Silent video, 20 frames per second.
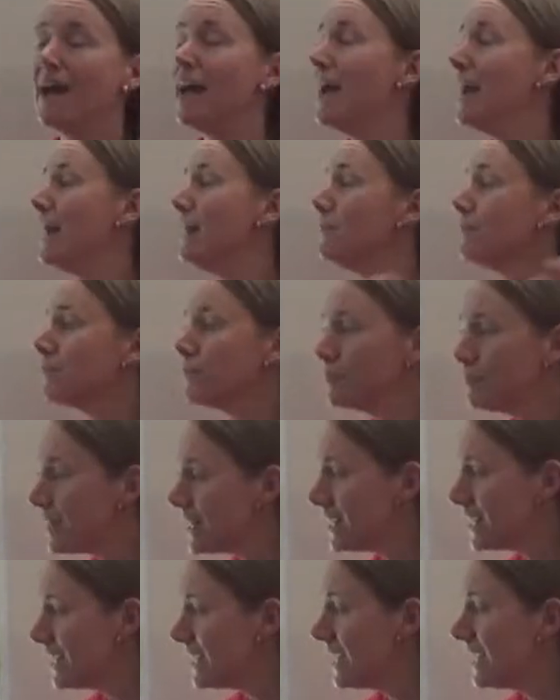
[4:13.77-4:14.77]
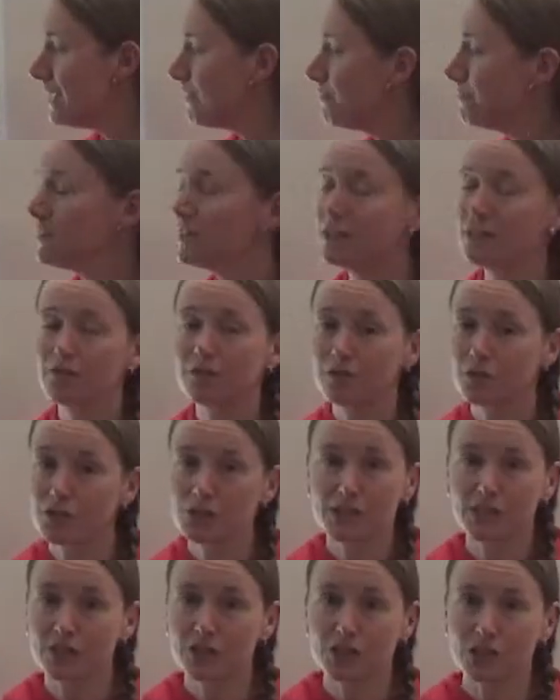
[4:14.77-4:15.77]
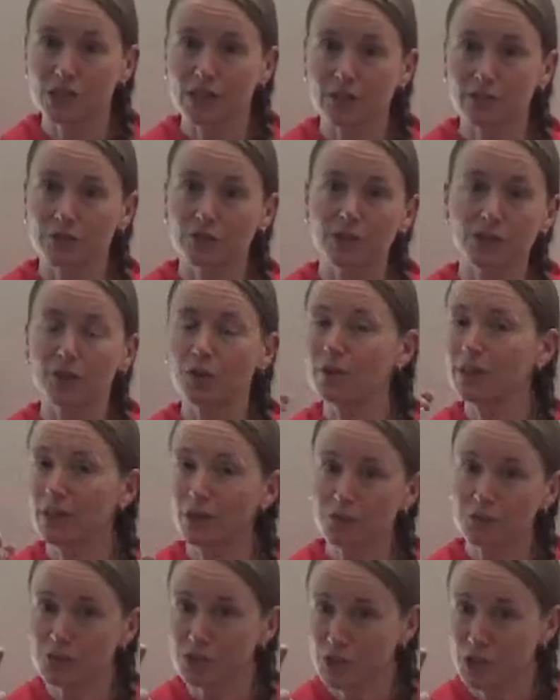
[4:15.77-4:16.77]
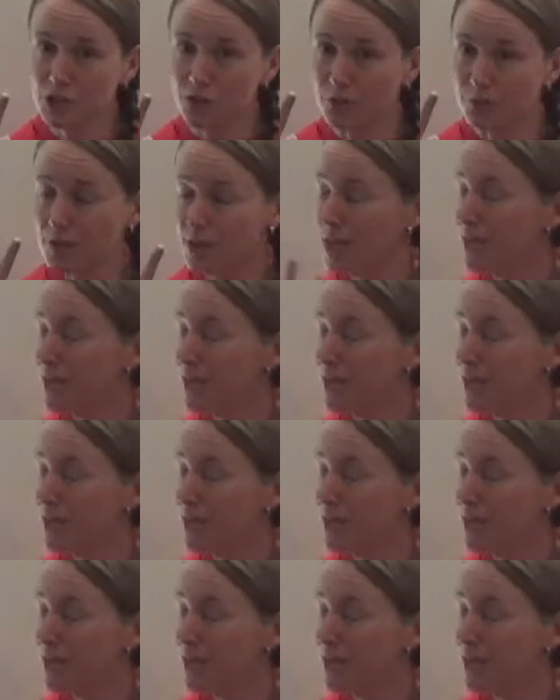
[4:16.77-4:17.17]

Everybody can't fit in the first energy level. It only holds 2.